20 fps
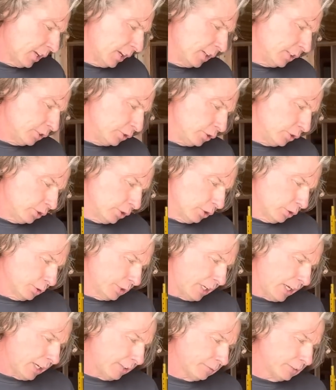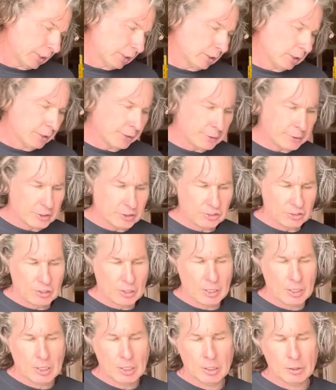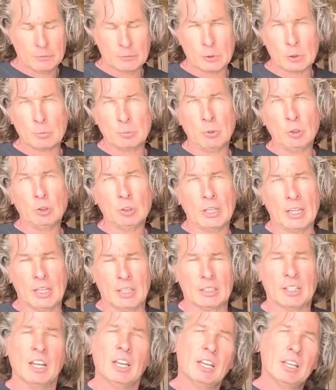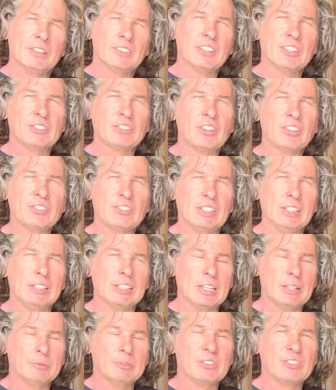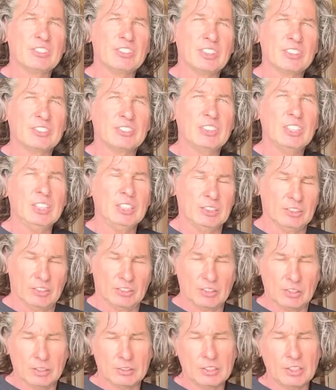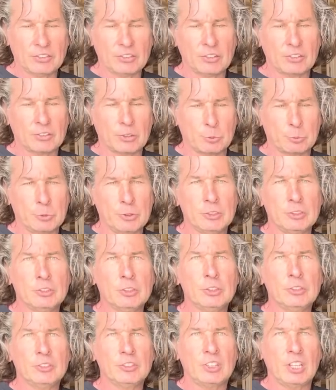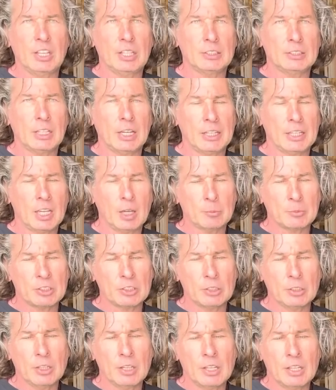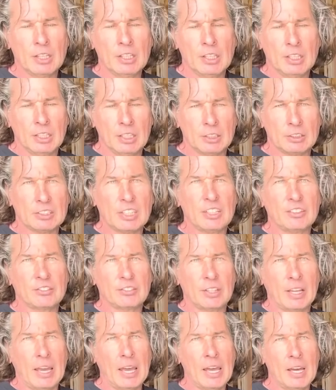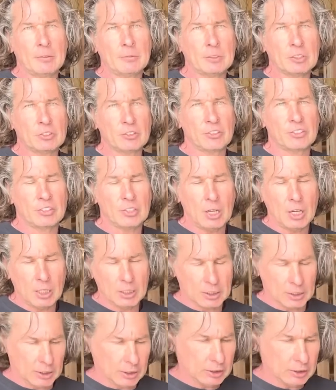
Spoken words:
you don't have the clearance for the bolt head. This is 11/16. This is a reduced head diameter. It takes a 1/2 inch socket,